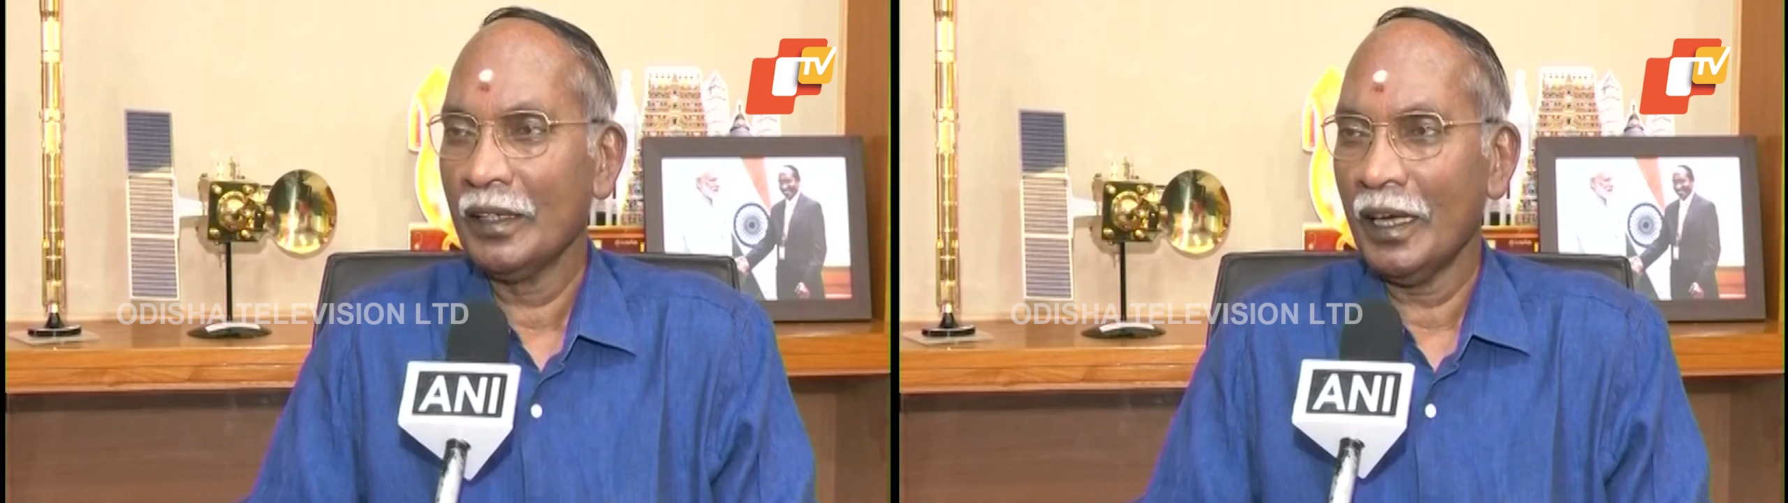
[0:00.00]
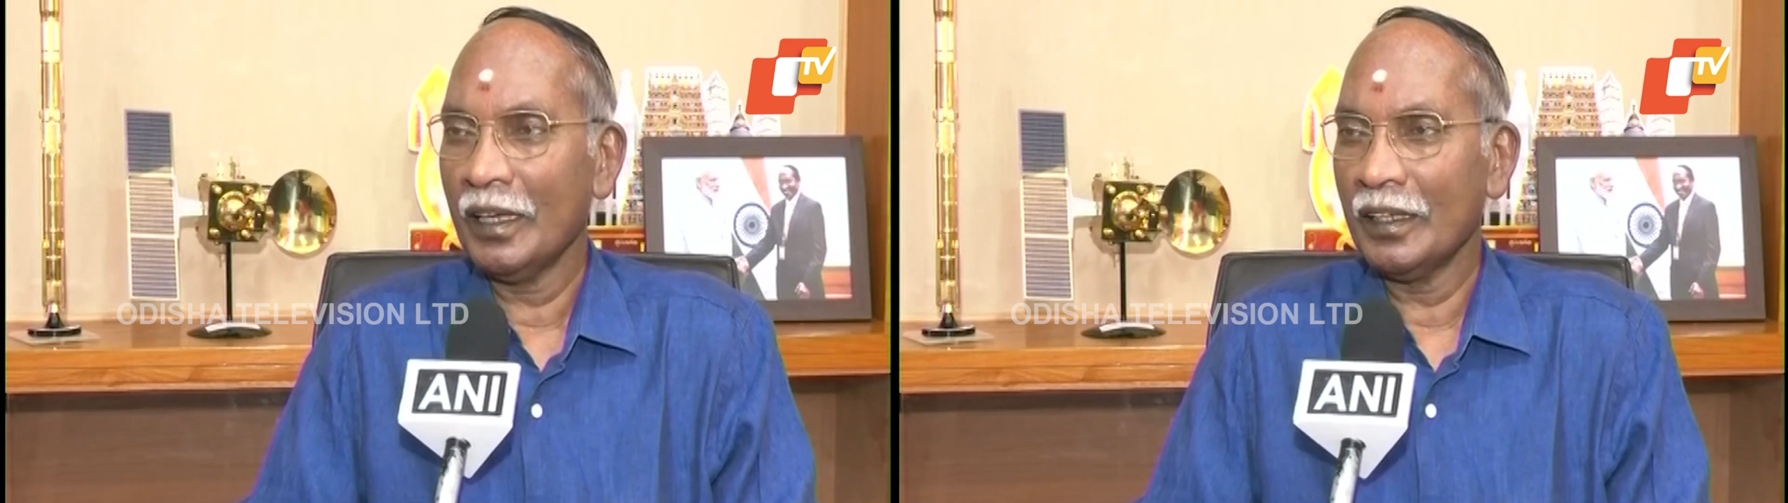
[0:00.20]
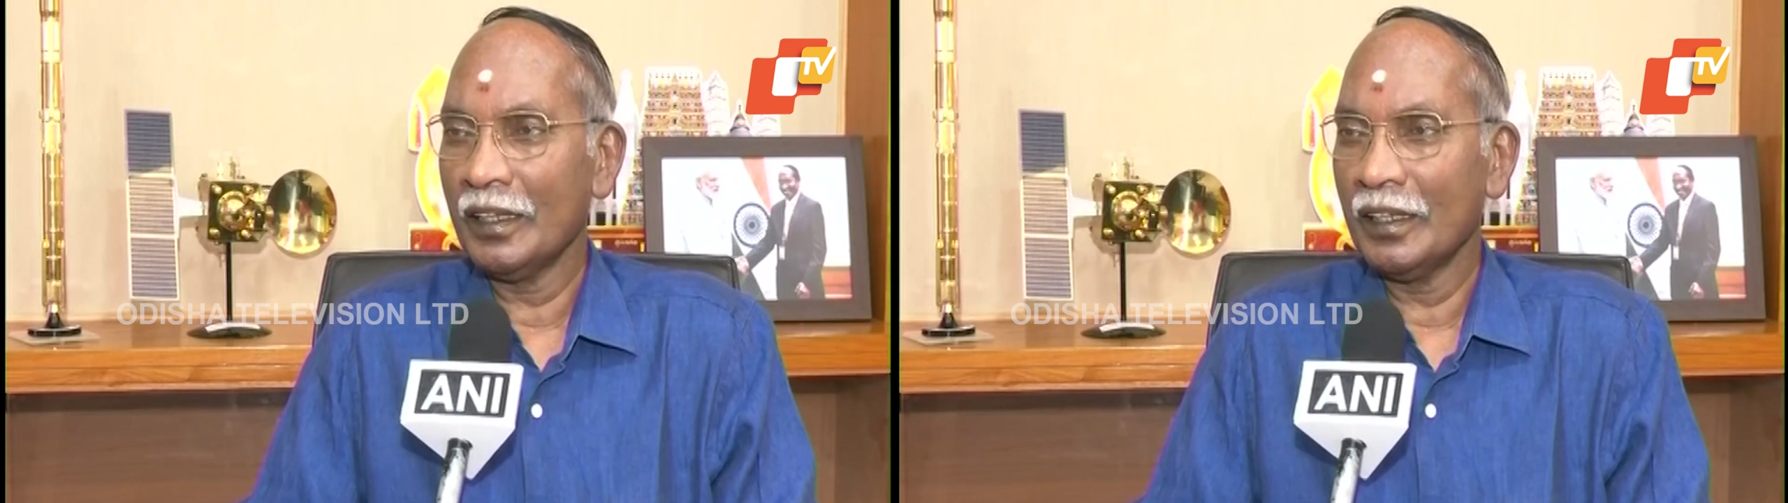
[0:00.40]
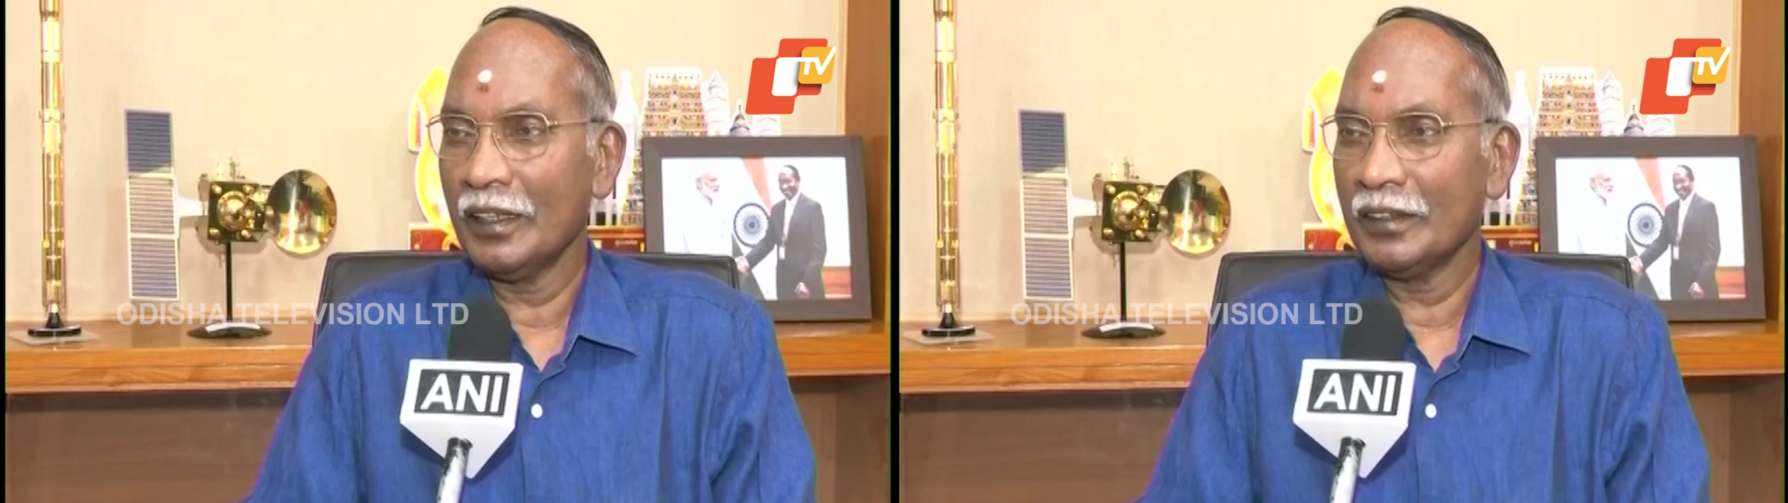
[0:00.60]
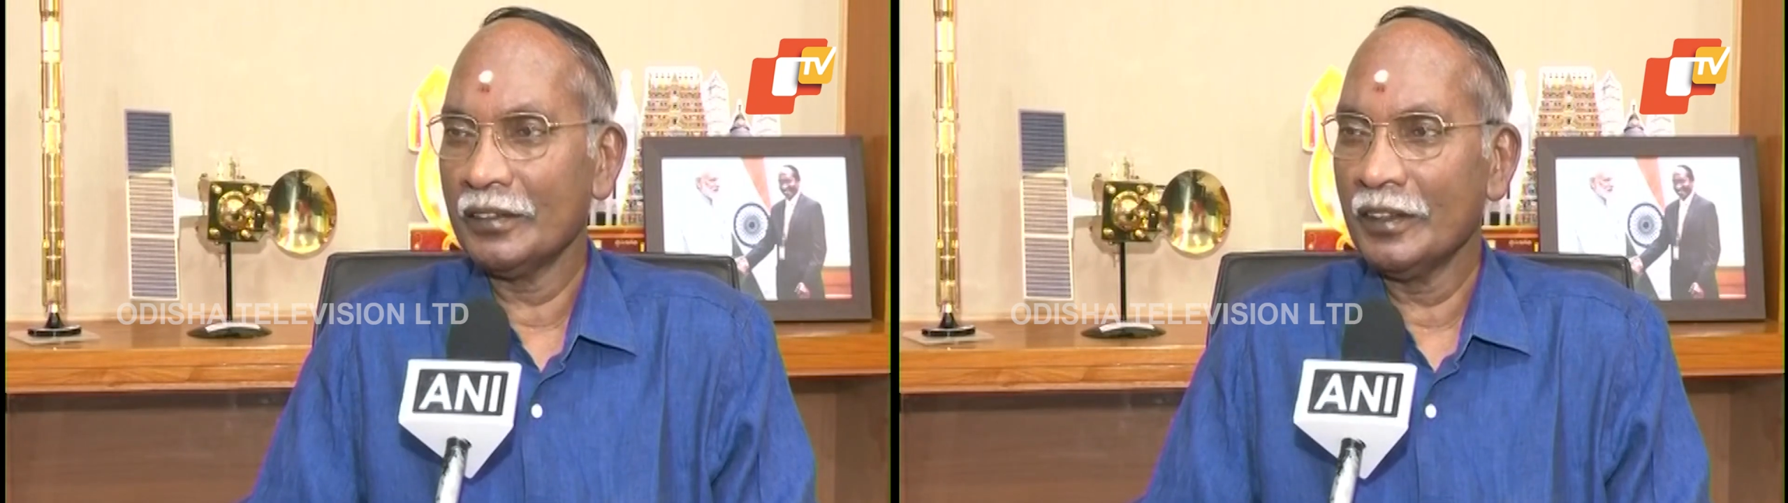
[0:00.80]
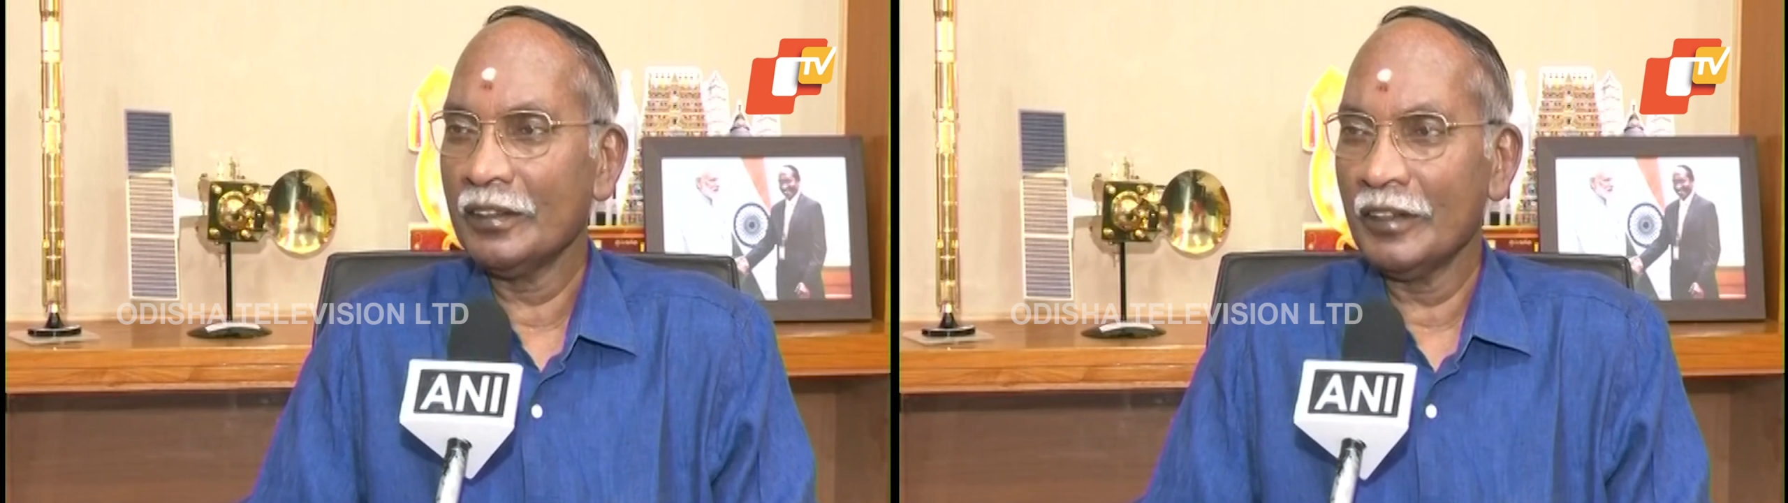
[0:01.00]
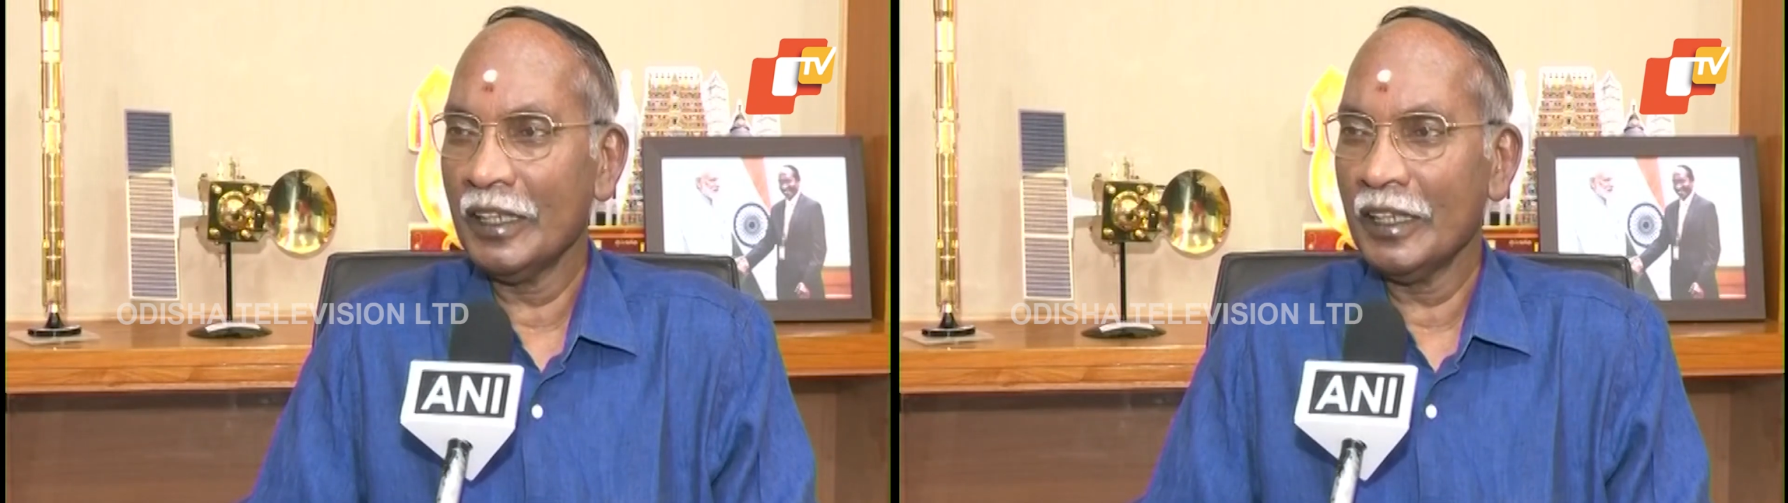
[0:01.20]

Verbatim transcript: And uh, we will